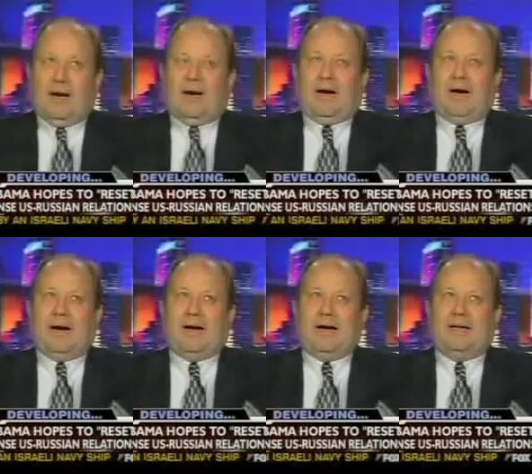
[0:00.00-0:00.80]

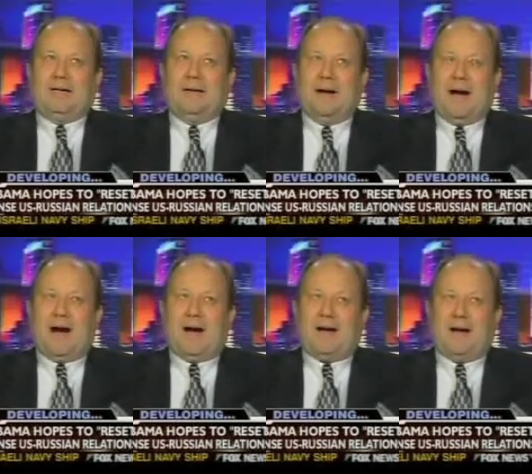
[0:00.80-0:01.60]

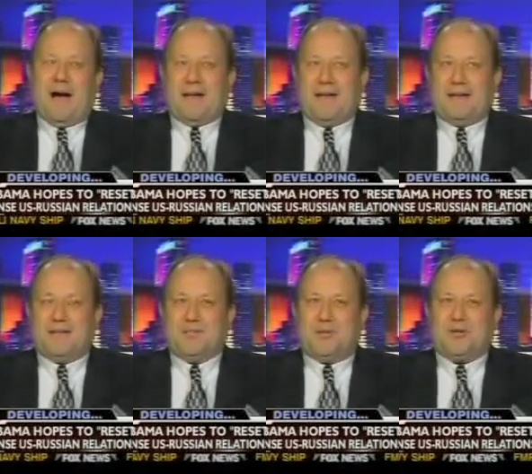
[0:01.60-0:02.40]
I can
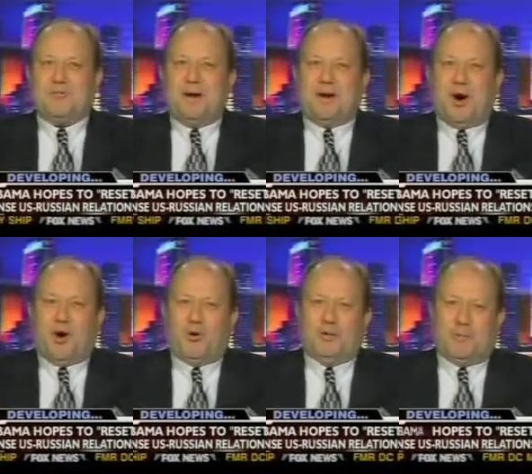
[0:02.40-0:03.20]
express my
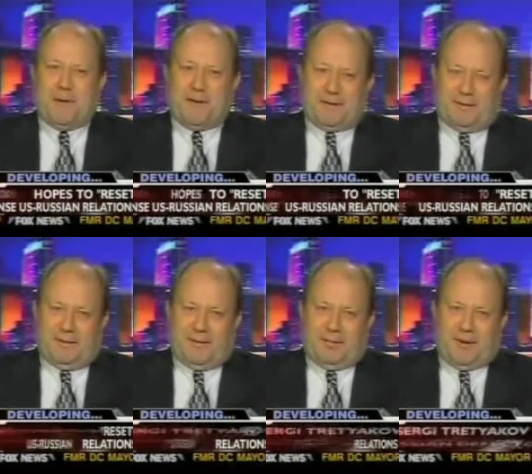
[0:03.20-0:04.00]
own
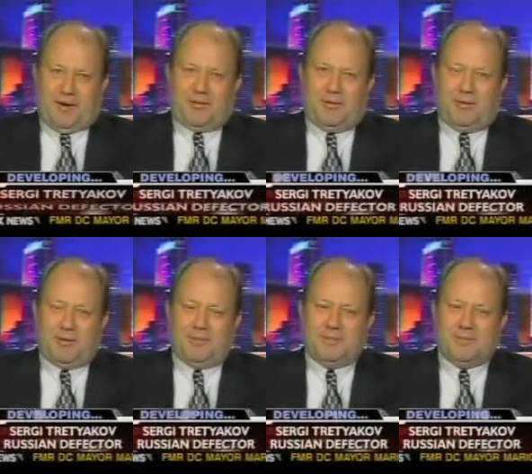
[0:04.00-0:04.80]
opinion about
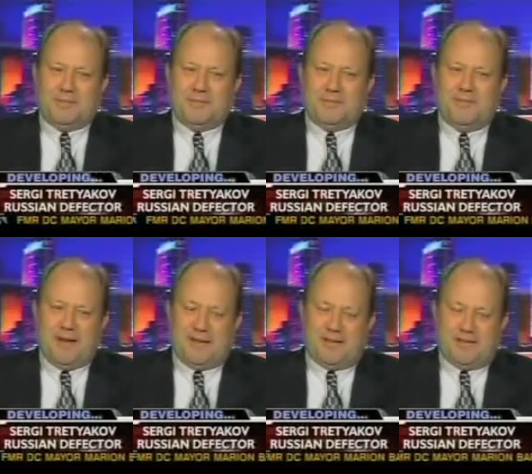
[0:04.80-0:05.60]
Mr.
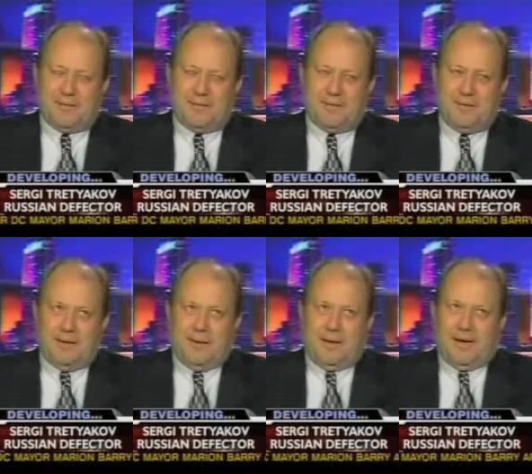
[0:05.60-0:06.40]
Medvedev.
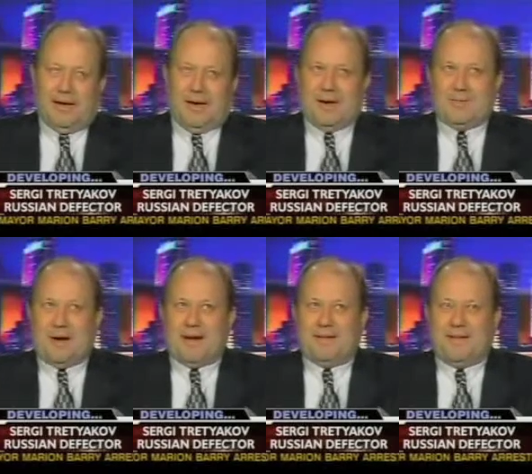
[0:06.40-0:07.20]

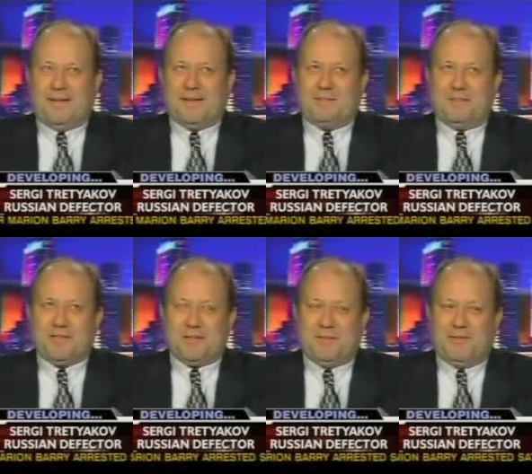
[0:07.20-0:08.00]
I think that
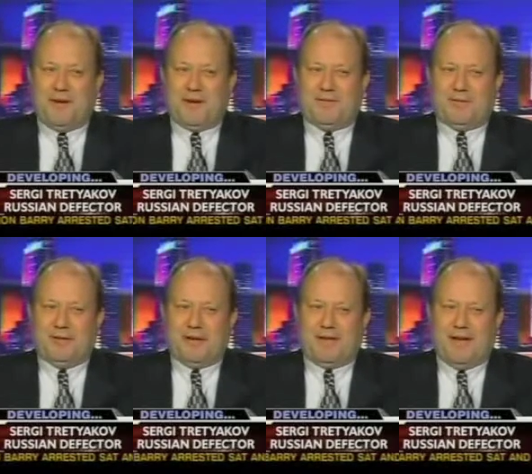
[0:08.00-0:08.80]
Mr. Medvedev,
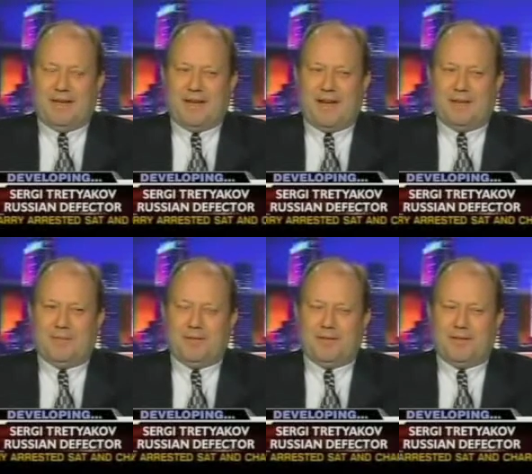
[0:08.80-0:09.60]
who never had any
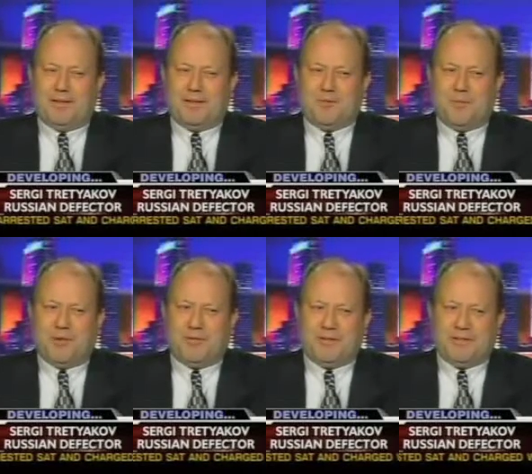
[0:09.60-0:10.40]
political
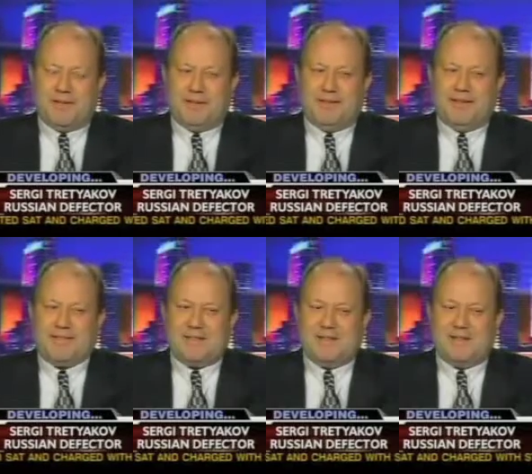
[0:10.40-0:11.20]
experience, and he
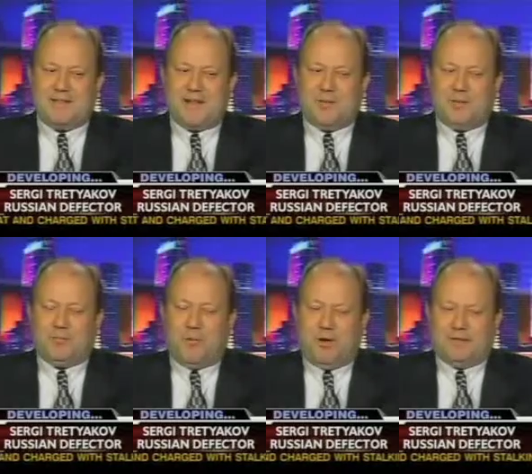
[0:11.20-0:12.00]
doesn't understand
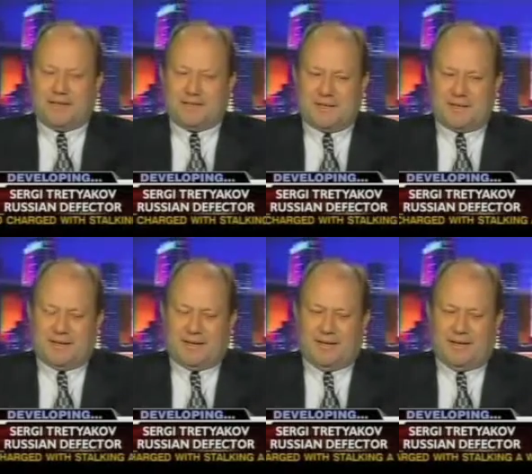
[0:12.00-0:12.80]
what politics
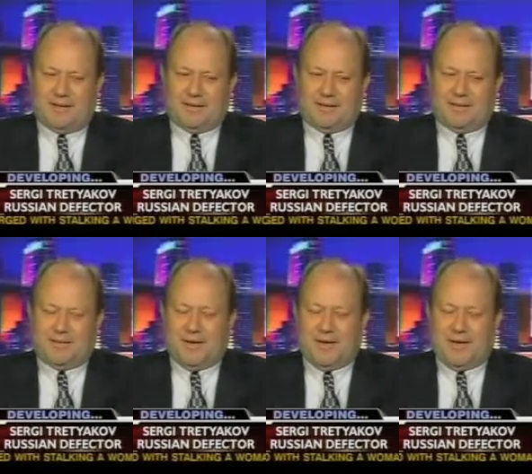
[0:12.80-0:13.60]
are, you
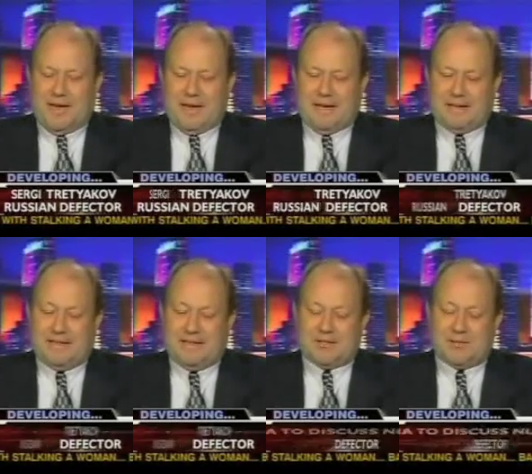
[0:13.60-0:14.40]
know.
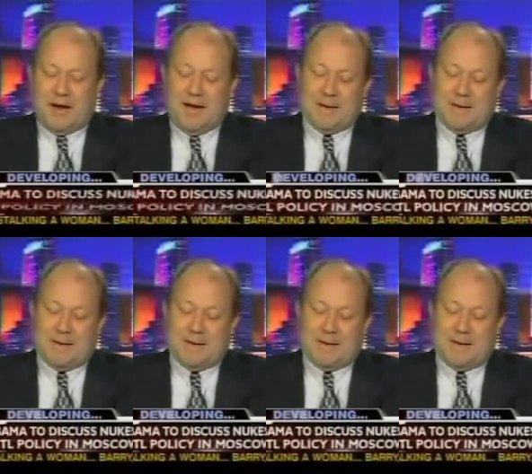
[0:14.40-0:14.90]
That's why